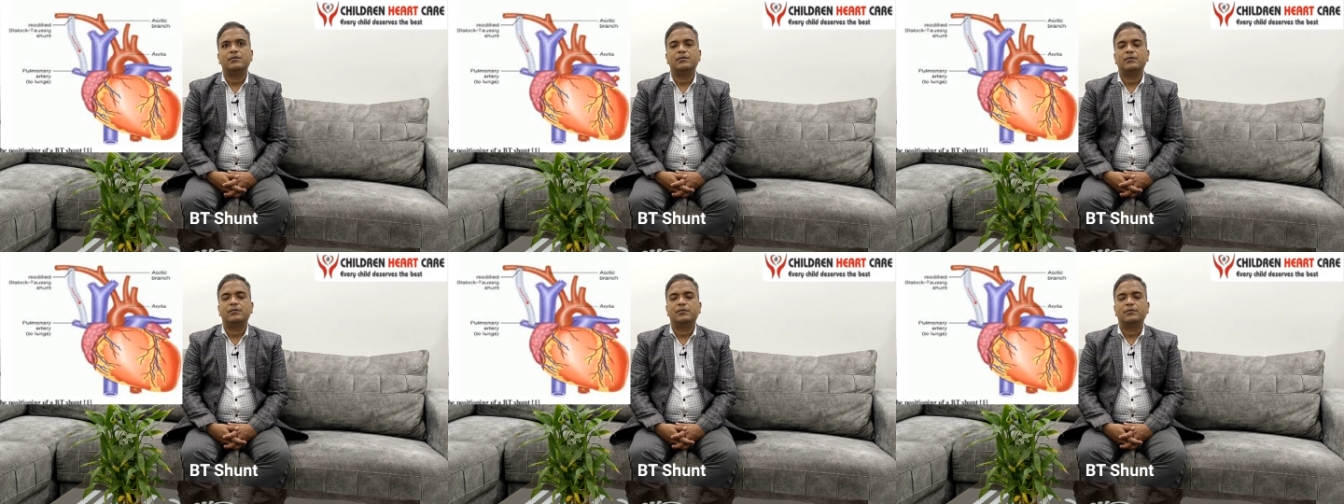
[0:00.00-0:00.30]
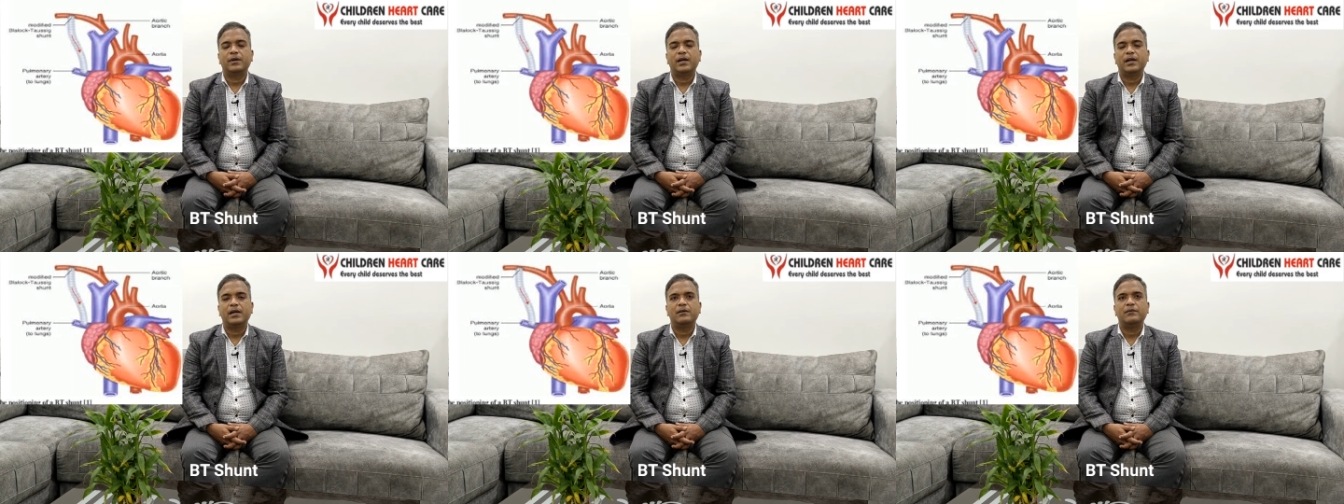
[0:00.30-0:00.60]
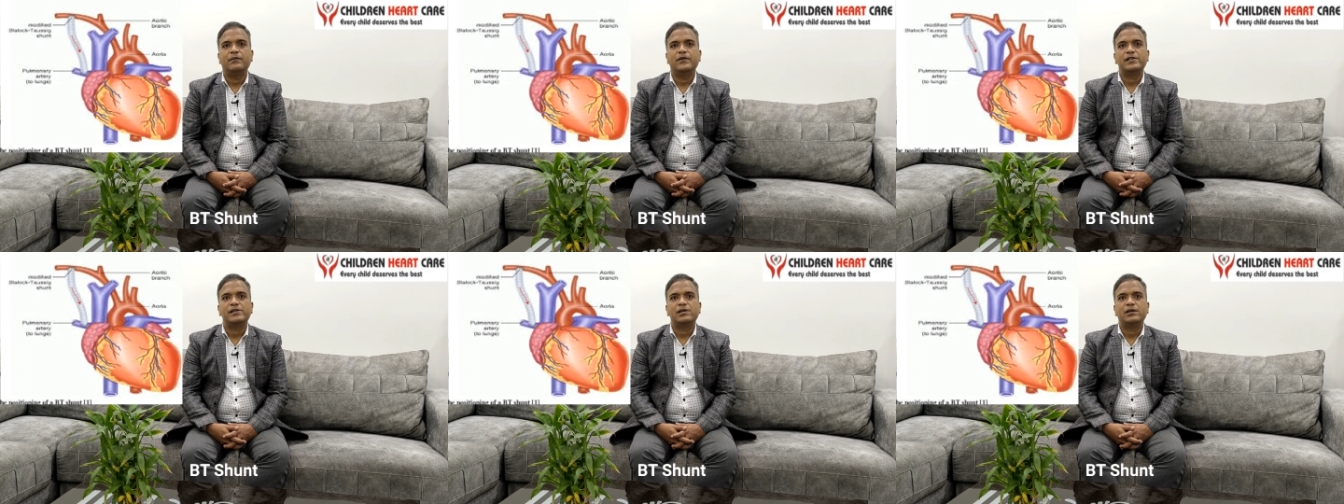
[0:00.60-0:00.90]

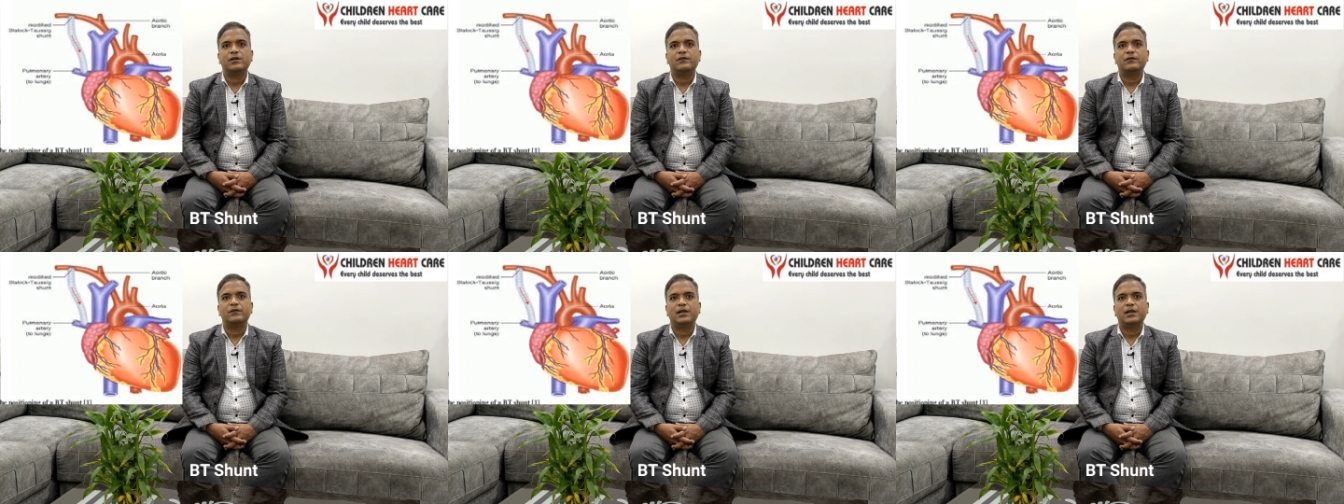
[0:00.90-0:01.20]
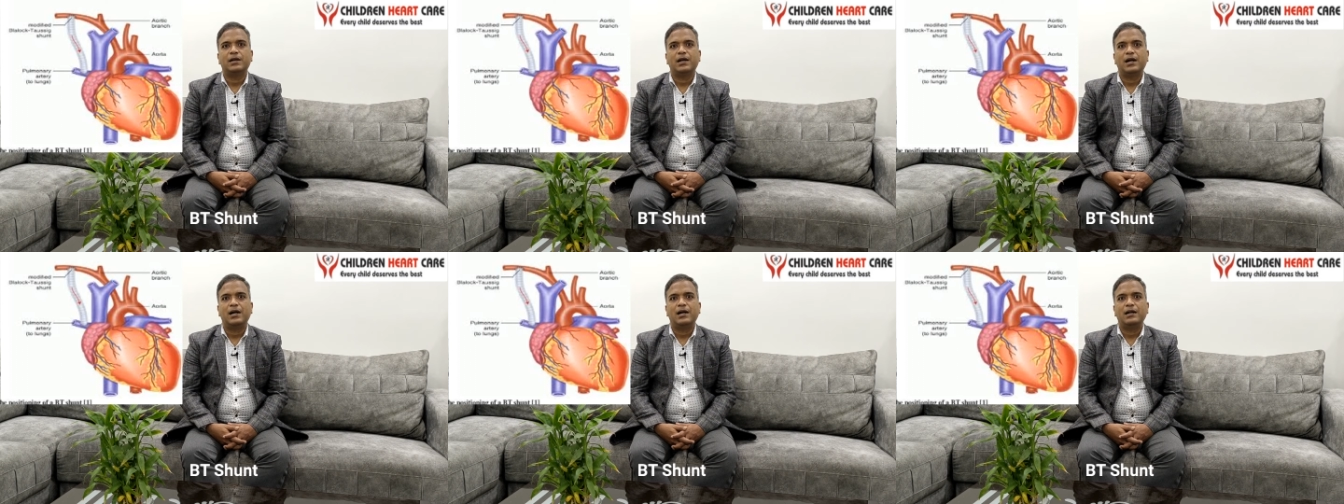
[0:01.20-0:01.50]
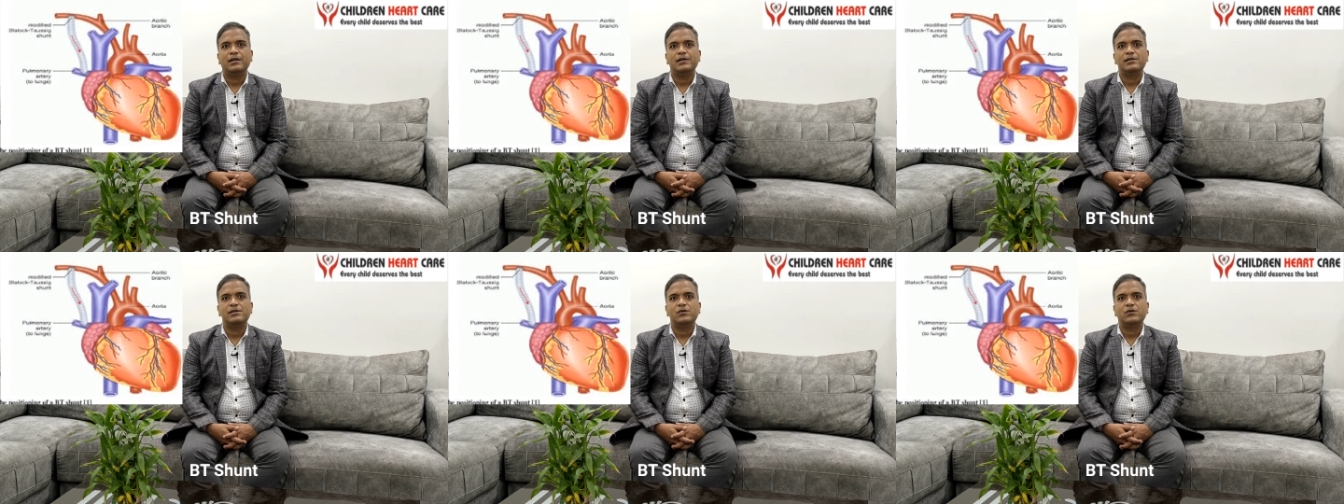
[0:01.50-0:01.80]
blood vessel of the
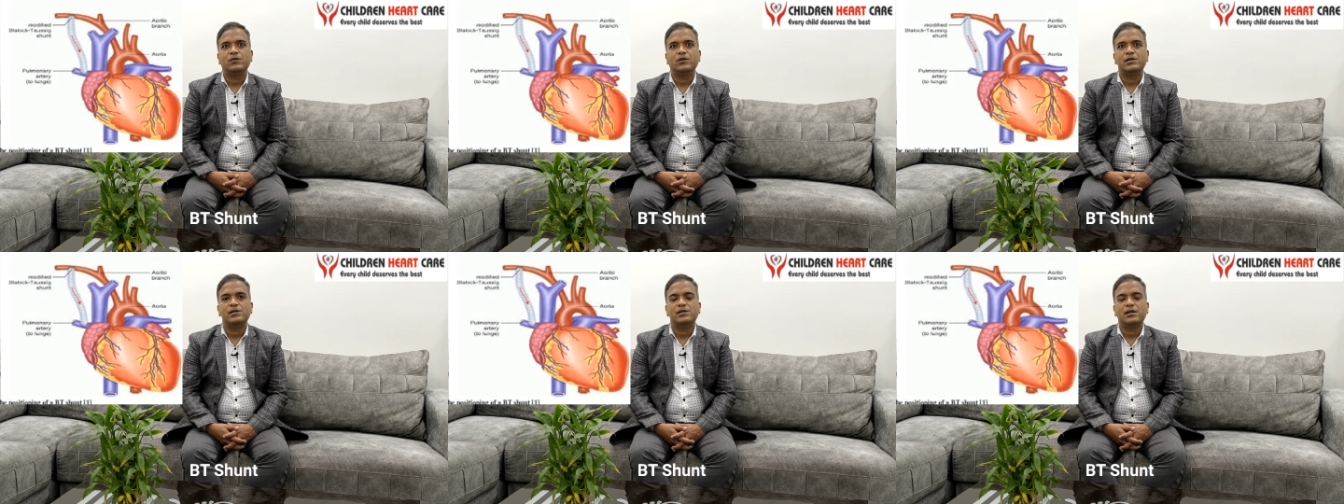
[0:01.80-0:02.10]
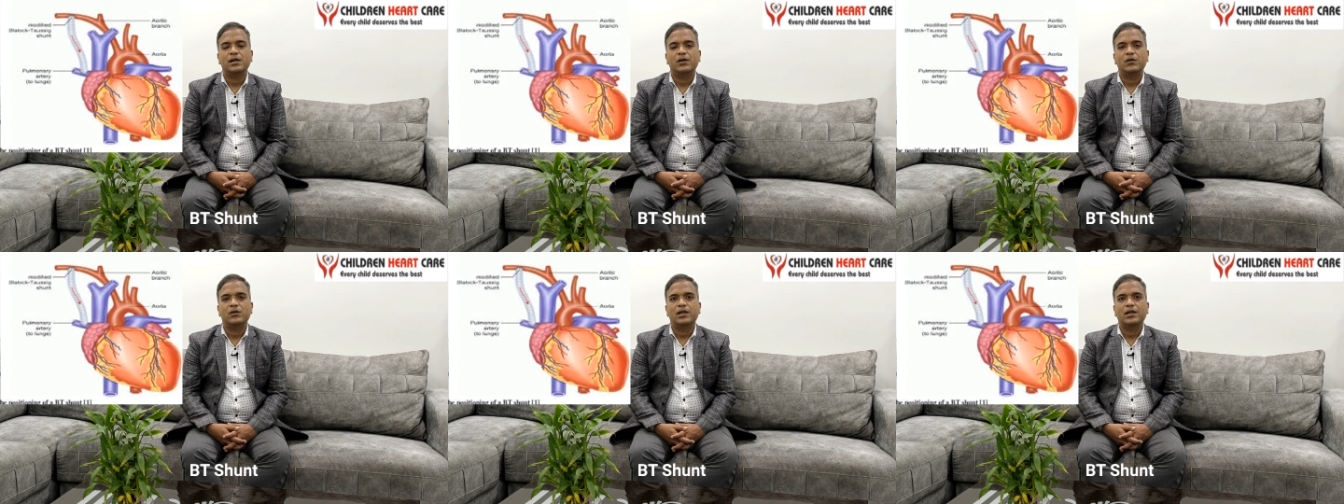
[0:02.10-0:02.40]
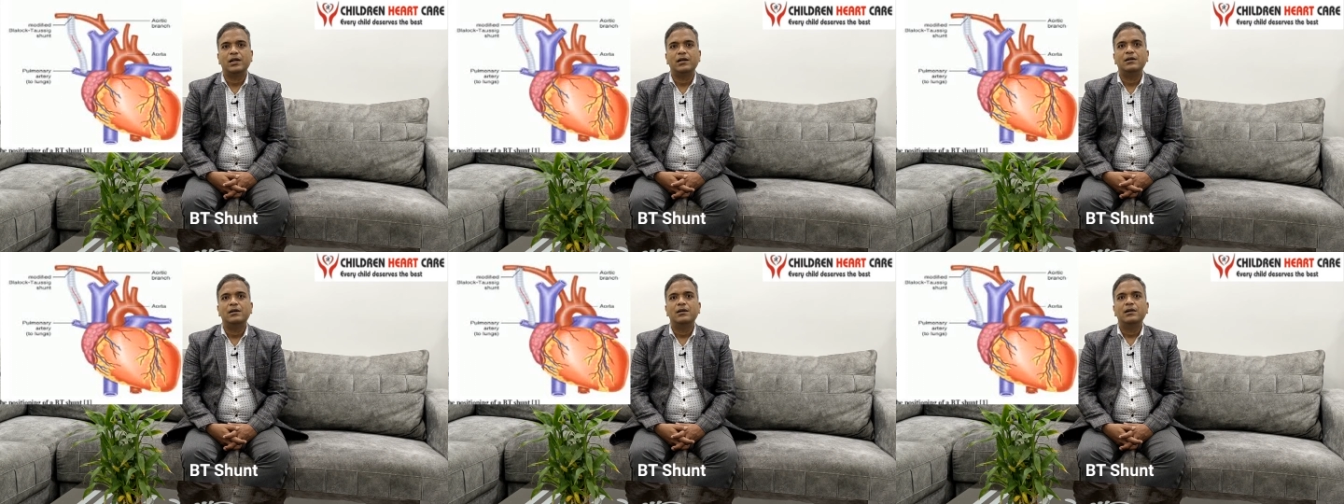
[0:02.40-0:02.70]
heart, is known as
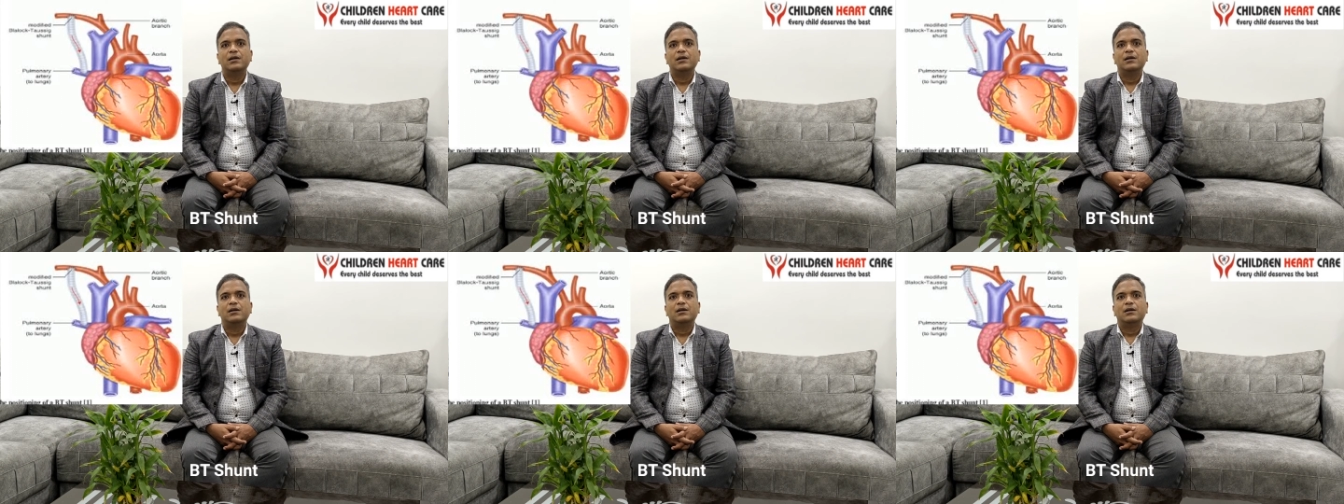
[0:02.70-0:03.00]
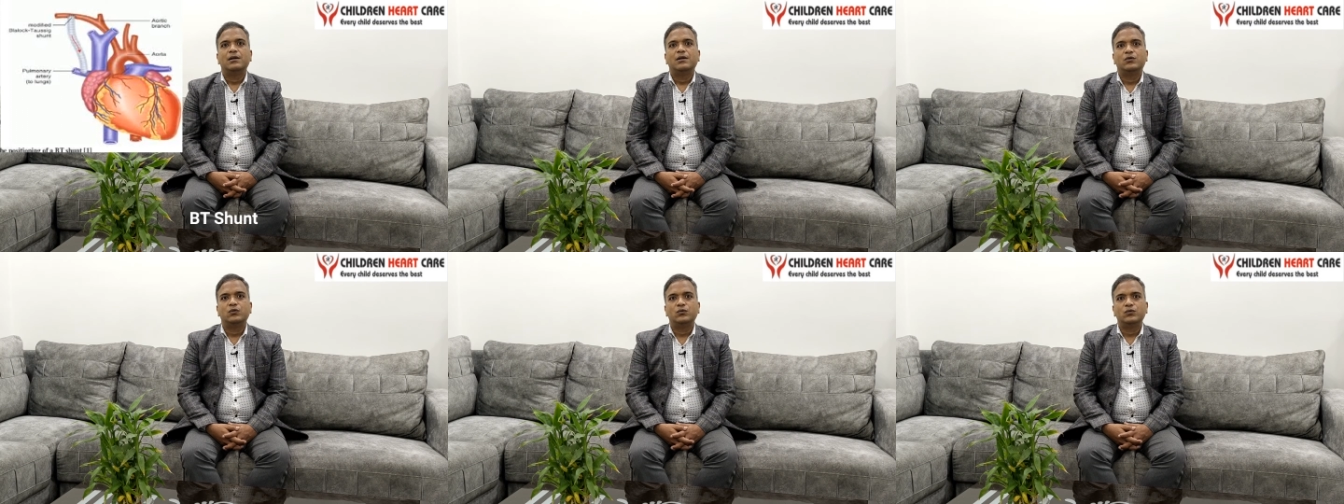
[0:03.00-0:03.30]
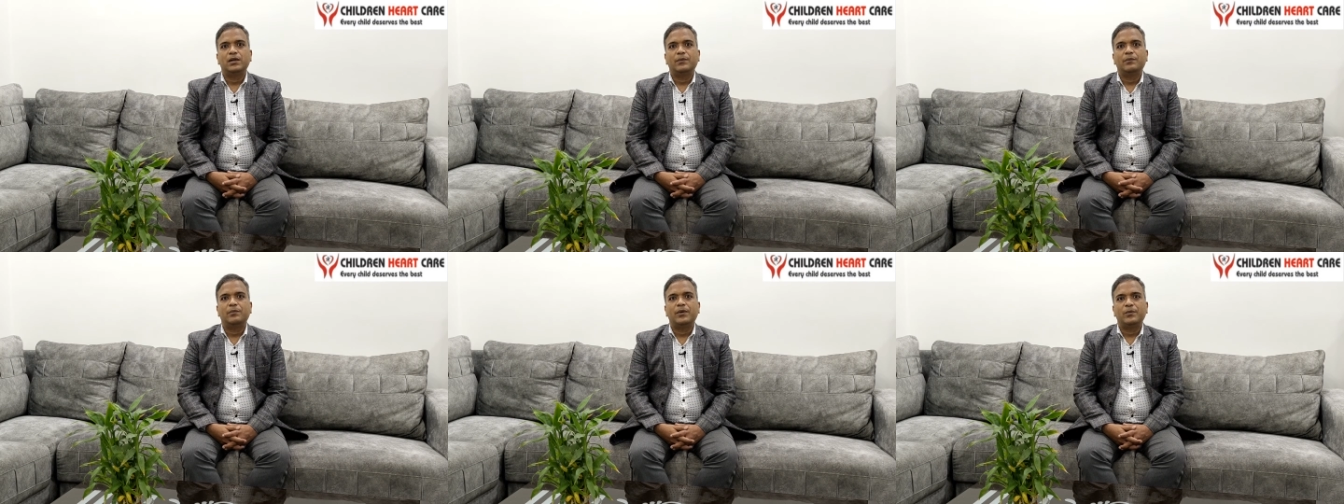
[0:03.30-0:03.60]
aorta, to
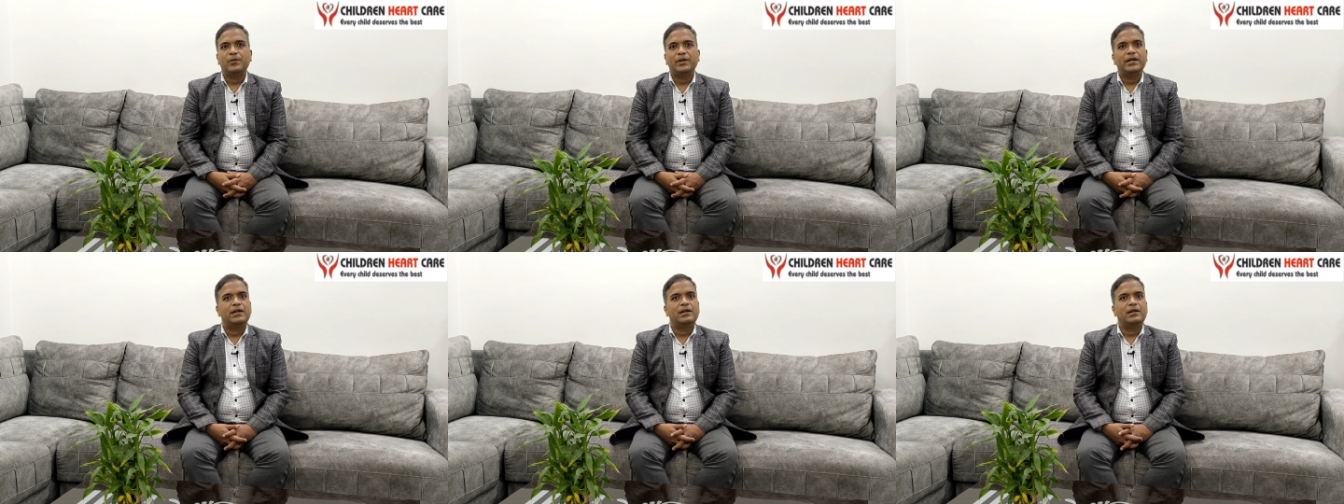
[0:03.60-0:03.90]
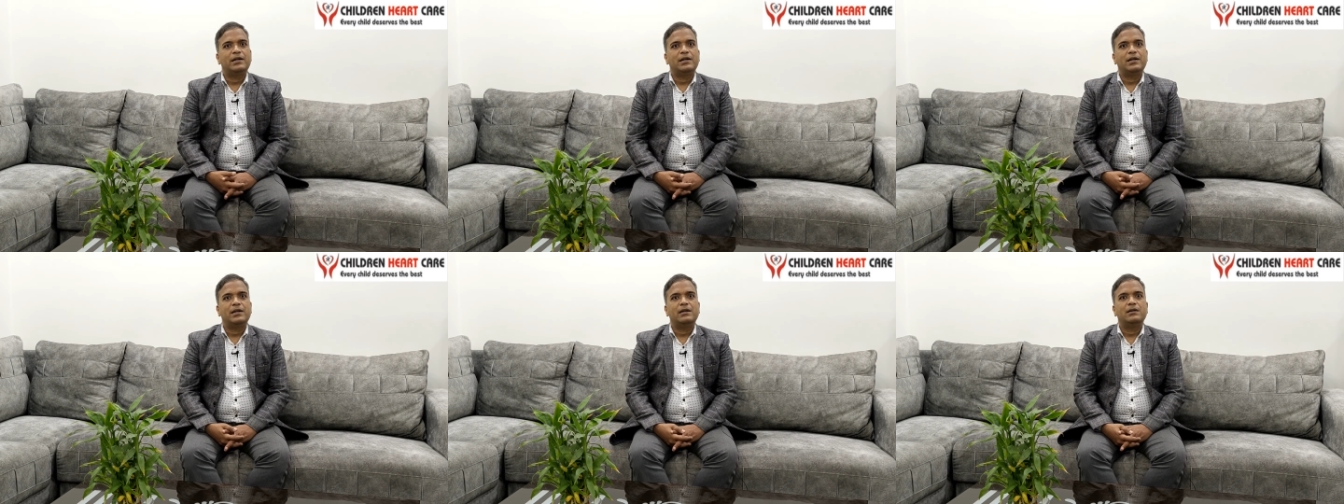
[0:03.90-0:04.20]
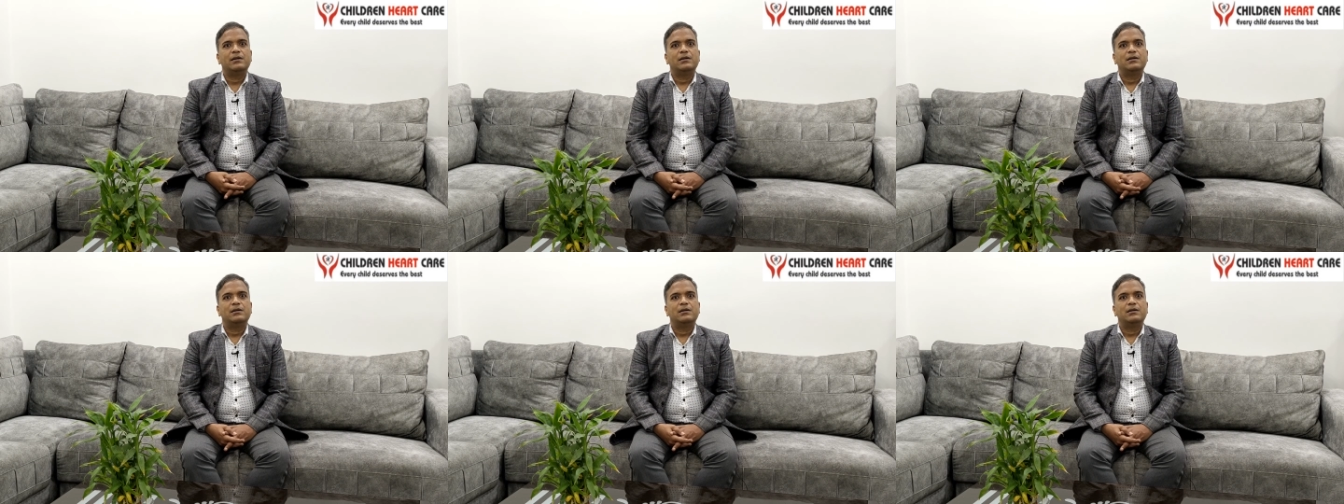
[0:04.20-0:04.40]
the pulmonary artery.